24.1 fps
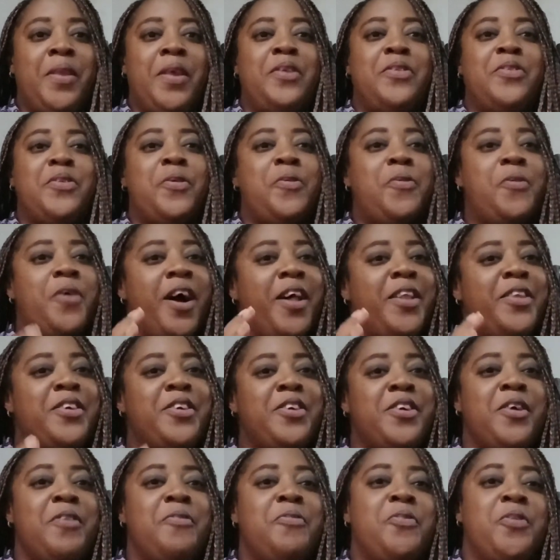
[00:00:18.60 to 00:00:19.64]
So,
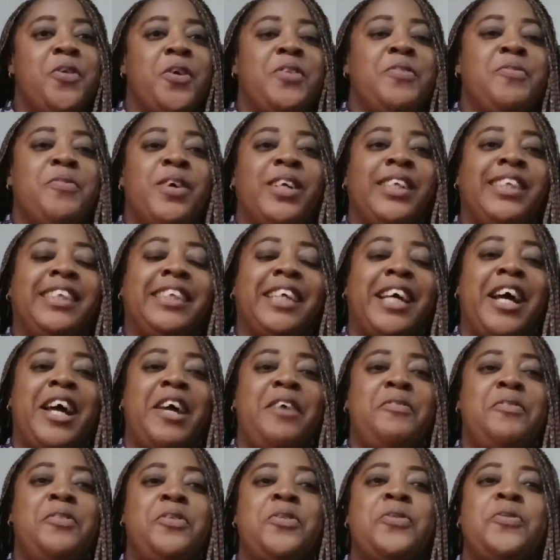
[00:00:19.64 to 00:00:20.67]
welcome one more
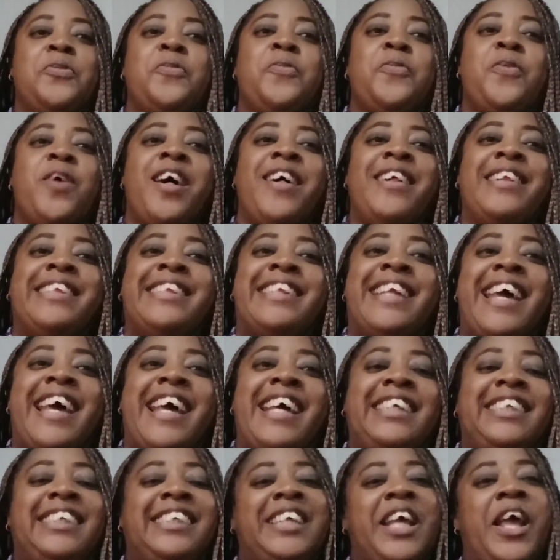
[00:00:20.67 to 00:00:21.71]
time to
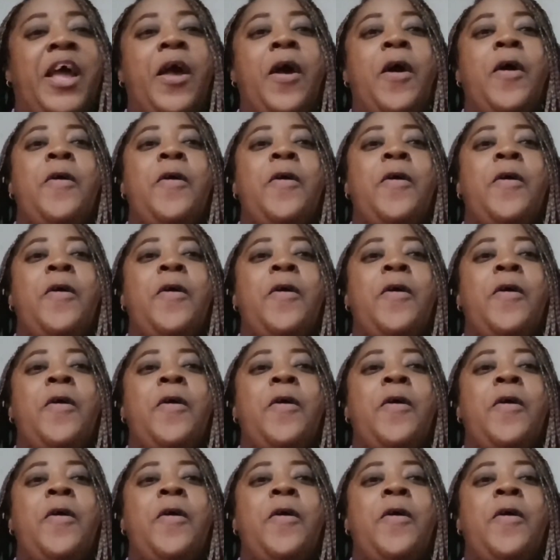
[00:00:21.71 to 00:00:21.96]
Wellness